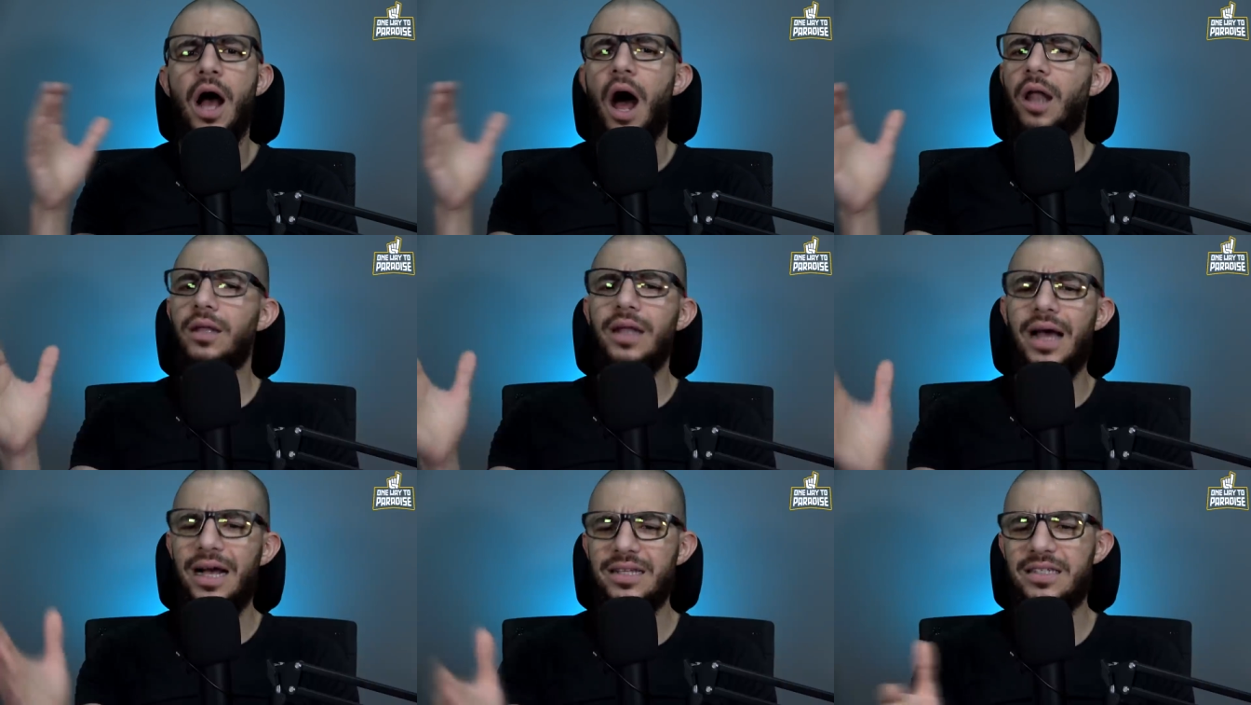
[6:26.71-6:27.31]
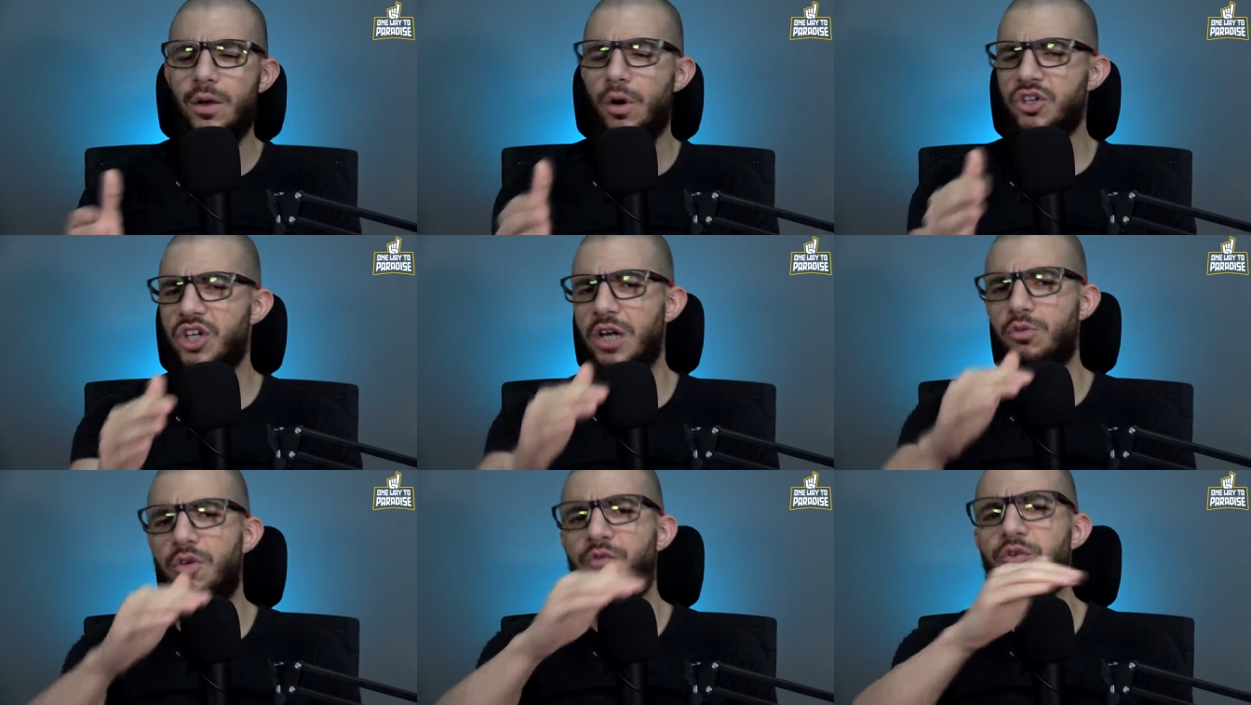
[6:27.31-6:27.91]
Allah Azza wa
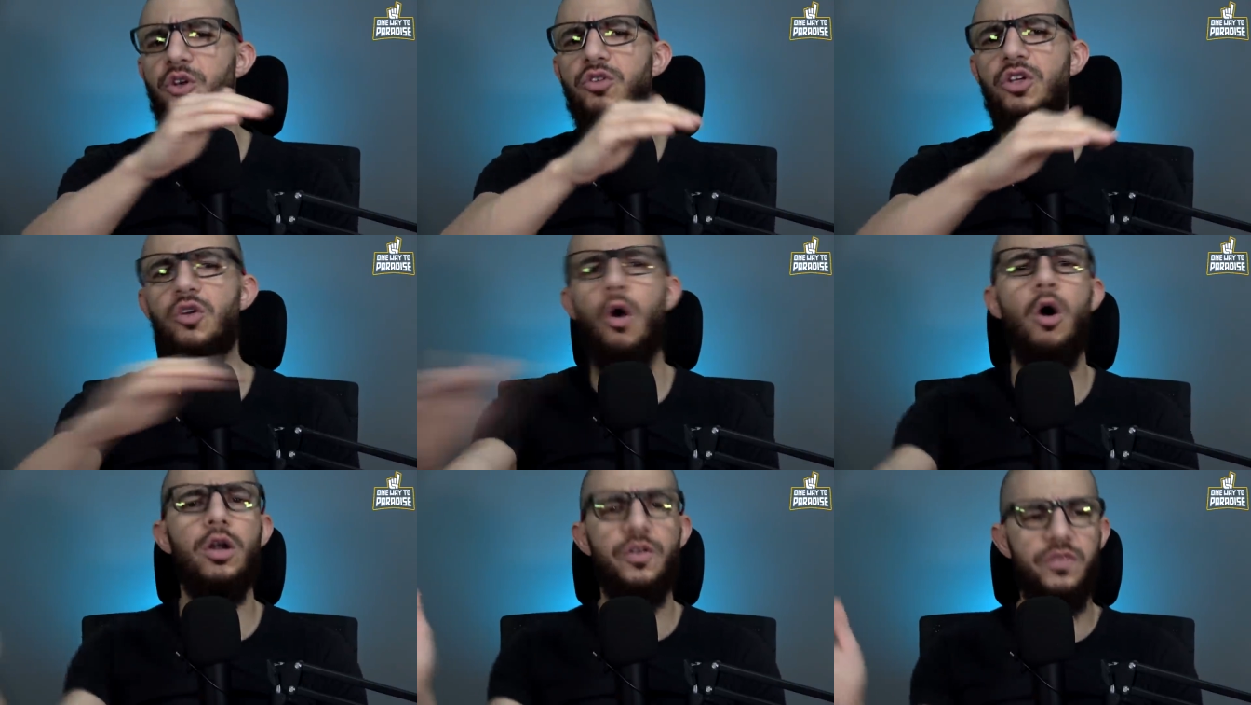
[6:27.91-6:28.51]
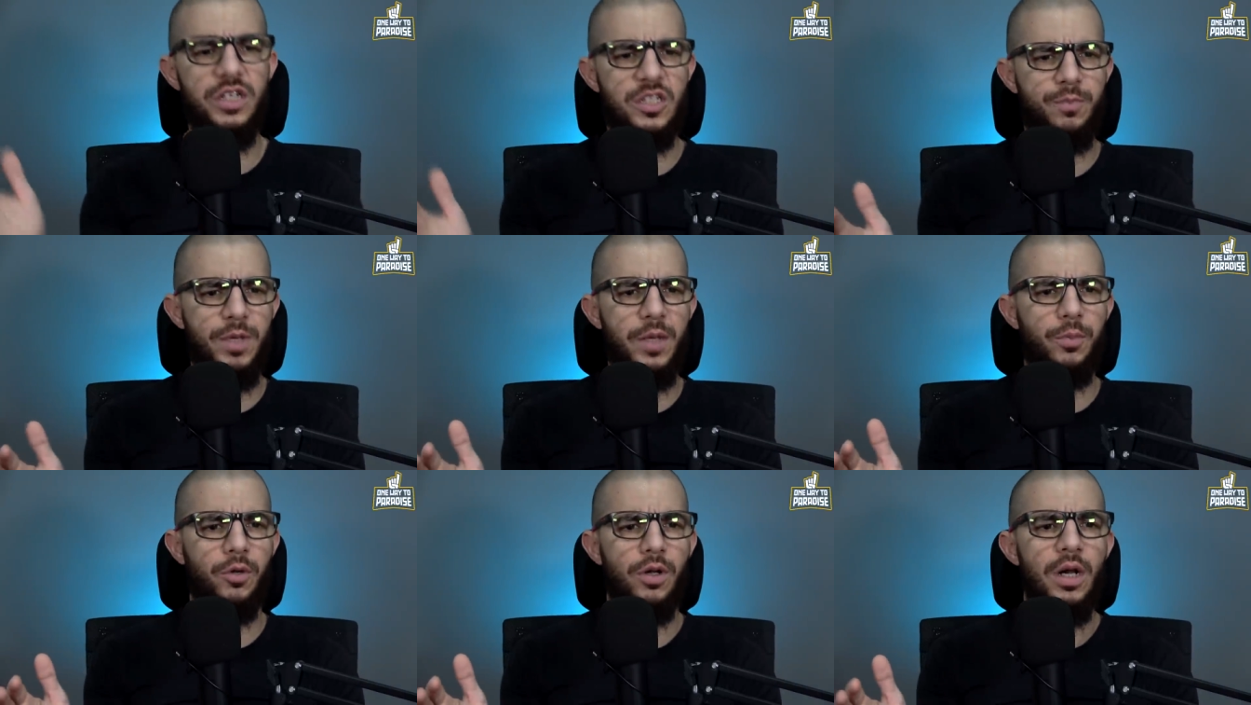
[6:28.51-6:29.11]
Jal refuted all of these
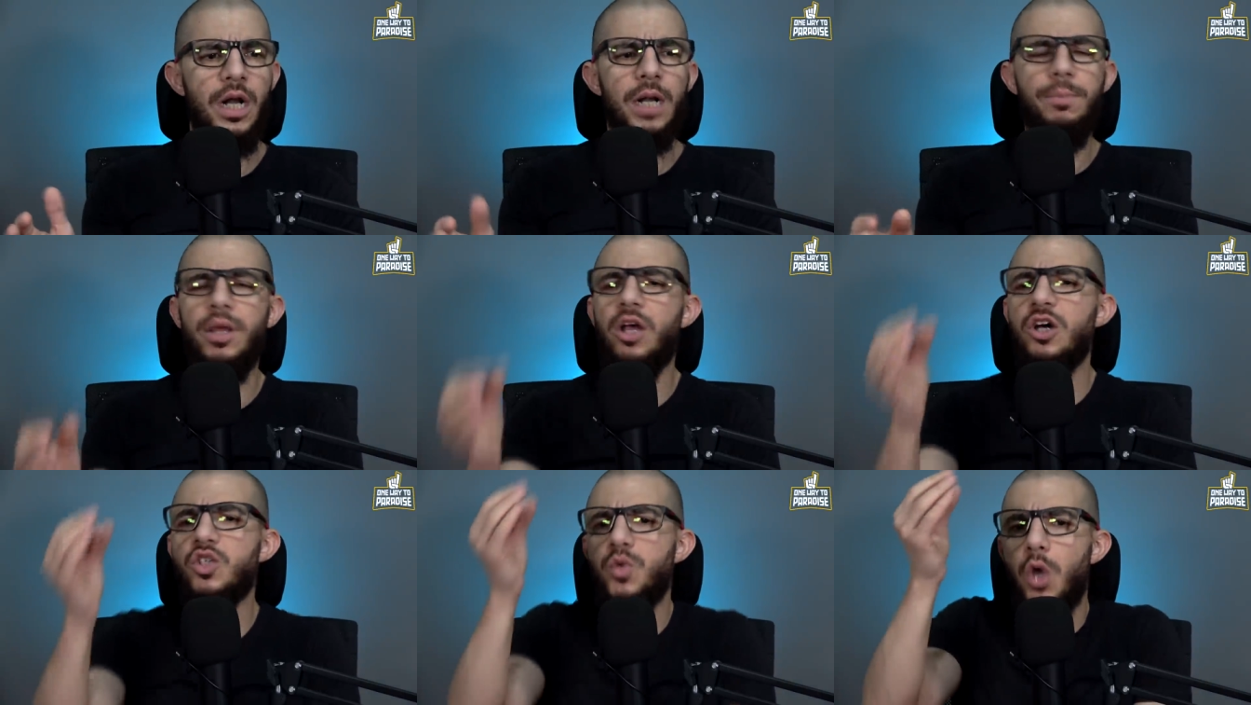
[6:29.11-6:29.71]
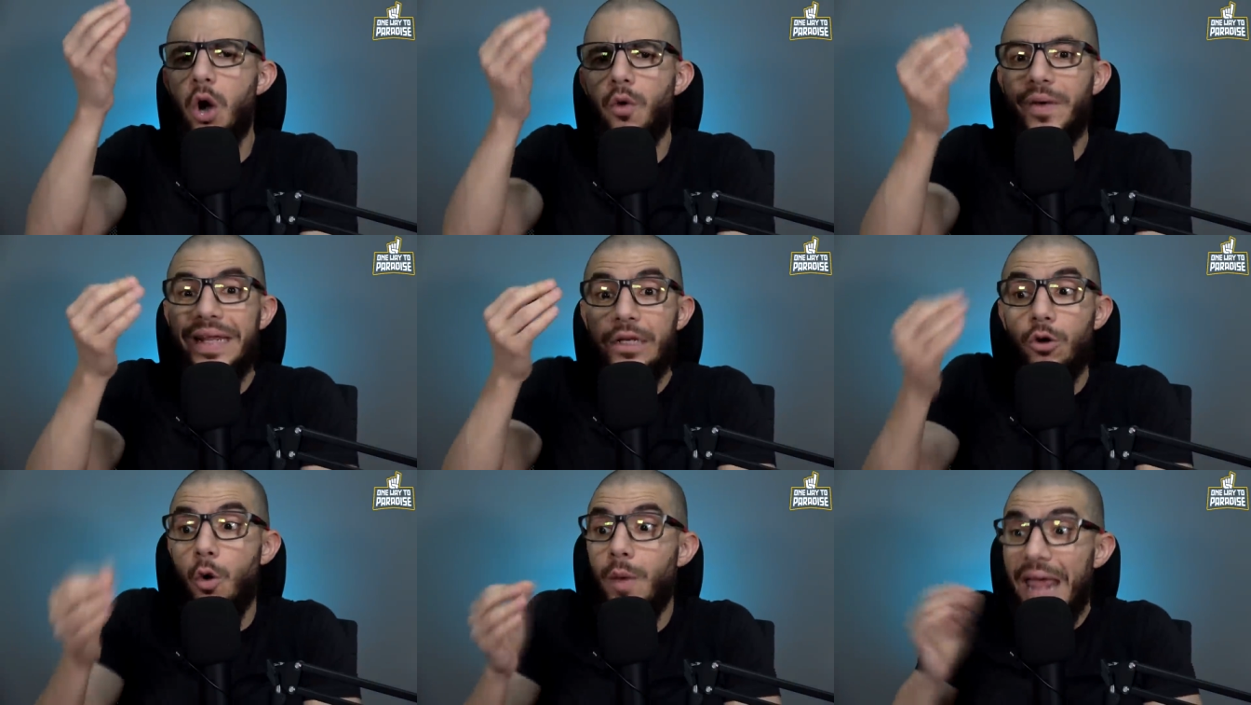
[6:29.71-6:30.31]
people because we
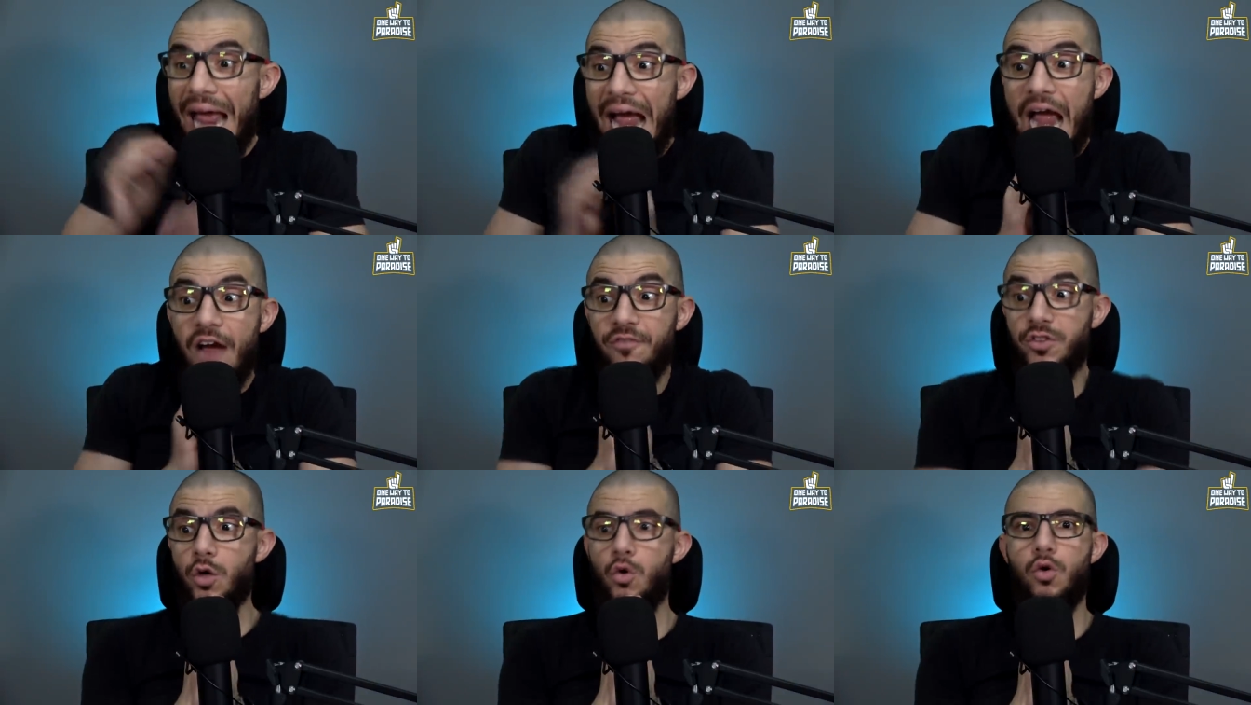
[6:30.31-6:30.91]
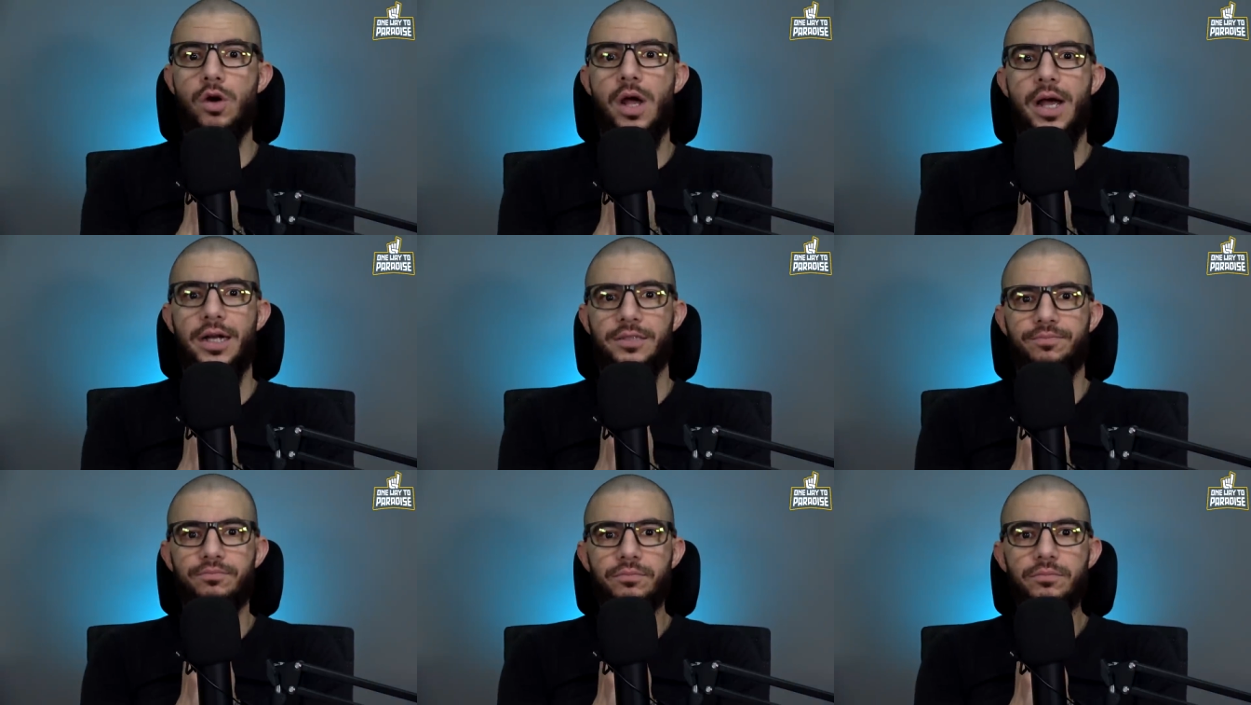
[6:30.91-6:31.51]
already know we have the Quran.